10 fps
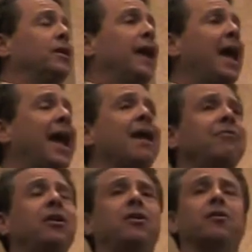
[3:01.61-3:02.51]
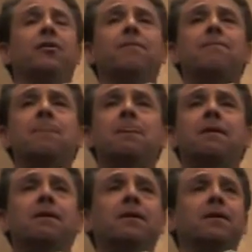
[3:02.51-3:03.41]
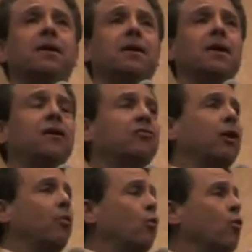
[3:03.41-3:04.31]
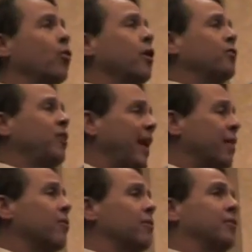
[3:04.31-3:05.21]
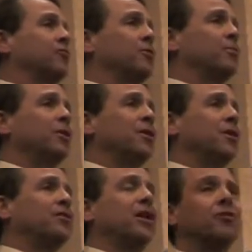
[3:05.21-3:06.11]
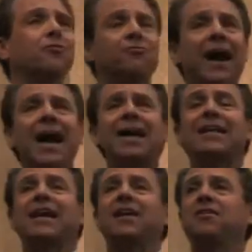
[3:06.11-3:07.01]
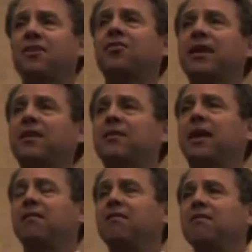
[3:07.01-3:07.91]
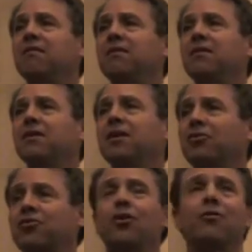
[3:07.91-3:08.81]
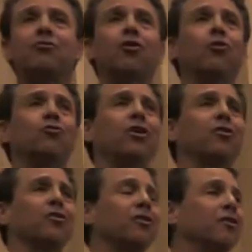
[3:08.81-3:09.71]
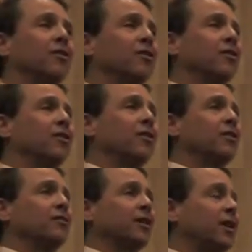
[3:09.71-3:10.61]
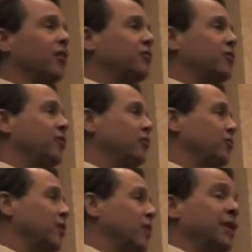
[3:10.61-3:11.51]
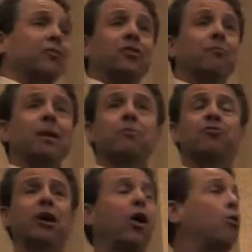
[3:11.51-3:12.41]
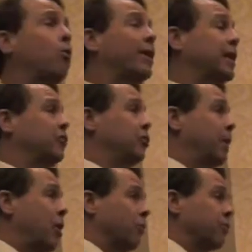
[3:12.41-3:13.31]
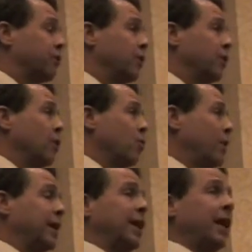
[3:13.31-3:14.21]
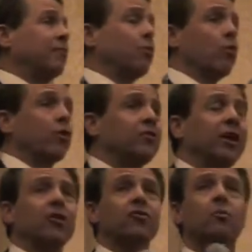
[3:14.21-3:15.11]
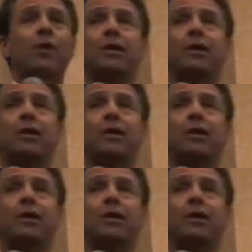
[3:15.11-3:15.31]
you have here is a war on terrorism that is violating the thing that conservatives hold dear. The Constitution. Now some people say, oh, well, we can do both. We can have the war on terrorism, we